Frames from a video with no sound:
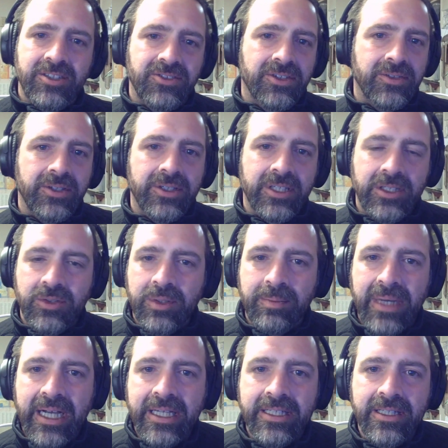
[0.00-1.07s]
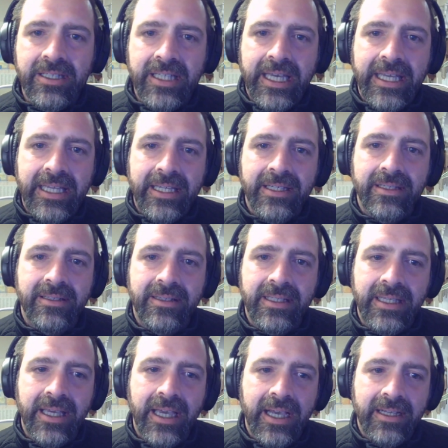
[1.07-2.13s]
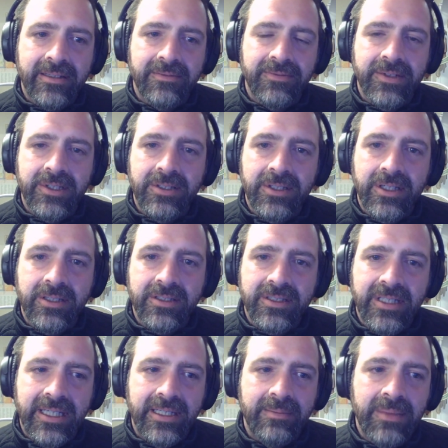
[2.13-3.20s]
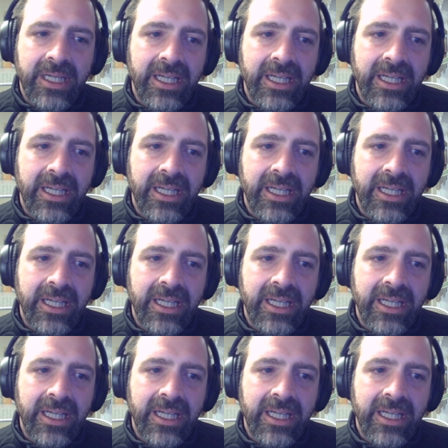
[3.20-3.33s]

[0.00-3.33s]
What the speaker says: So you can do it by delaying the act for a long time.